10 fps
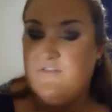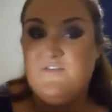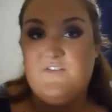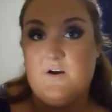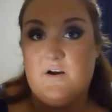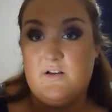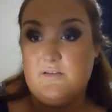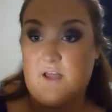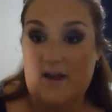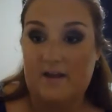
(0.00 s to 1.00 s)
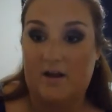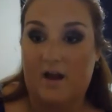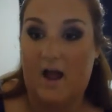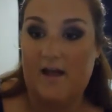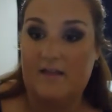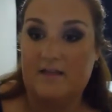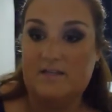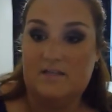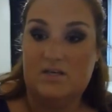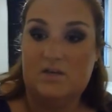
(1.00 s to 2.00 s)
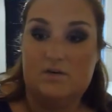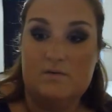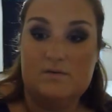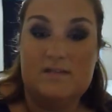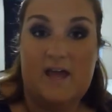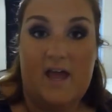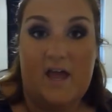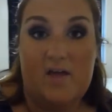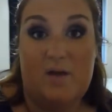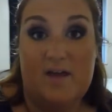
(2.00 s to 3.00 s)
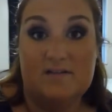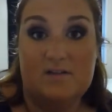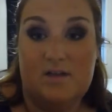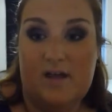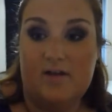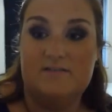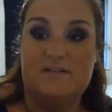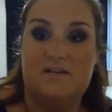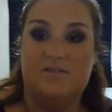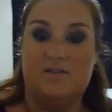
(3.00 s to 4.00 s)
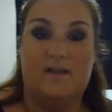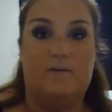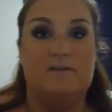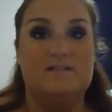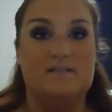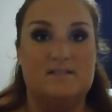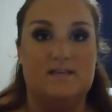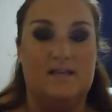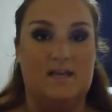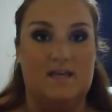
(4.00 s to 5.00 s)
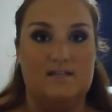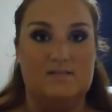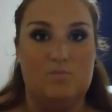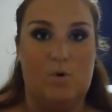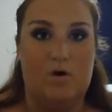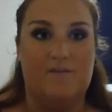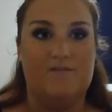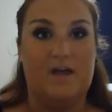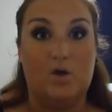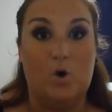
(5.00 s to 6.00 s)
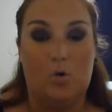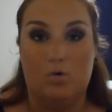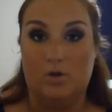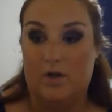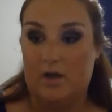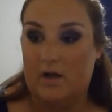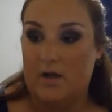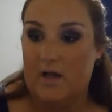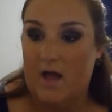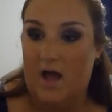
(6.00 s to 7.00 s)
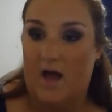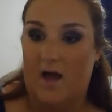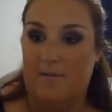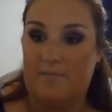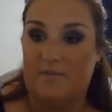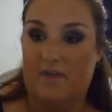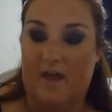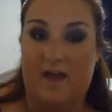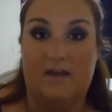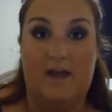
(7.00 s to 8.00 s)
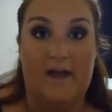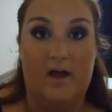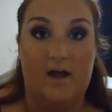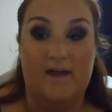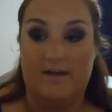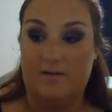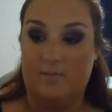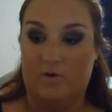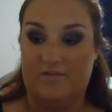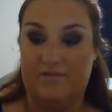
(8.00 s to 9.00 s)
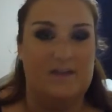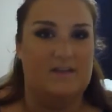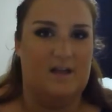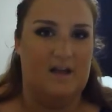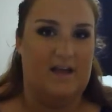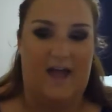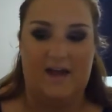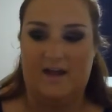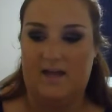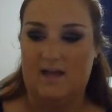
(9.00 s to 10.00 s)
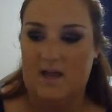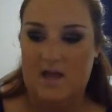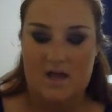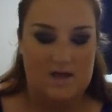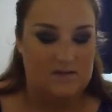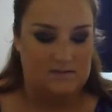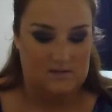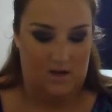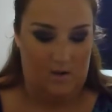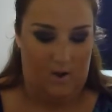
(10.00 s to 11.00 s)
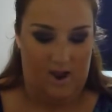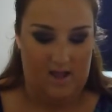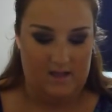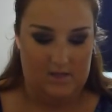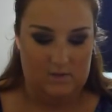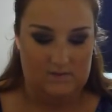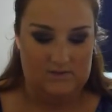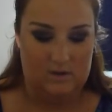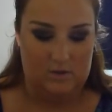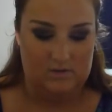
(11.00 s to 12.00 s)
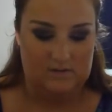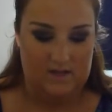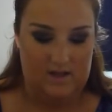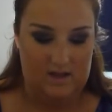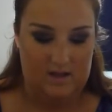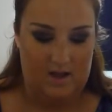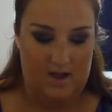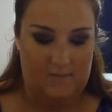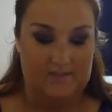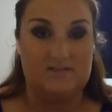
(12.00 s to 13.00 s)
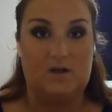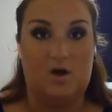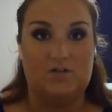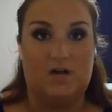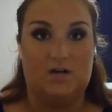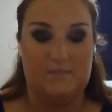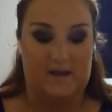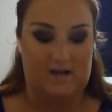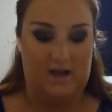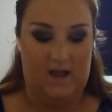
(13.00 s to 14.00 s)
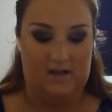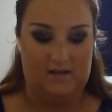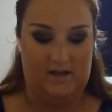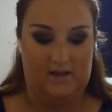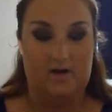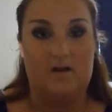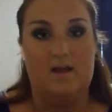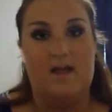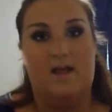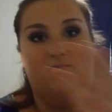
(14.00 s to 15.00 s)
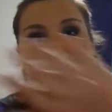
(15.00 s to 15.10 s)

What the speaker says: For our liner, I like to use a pencil liner instead of a liquid, since it is more of that kohl look than a cat eye. So I use Ulta. It's called Automatic Eyeliner in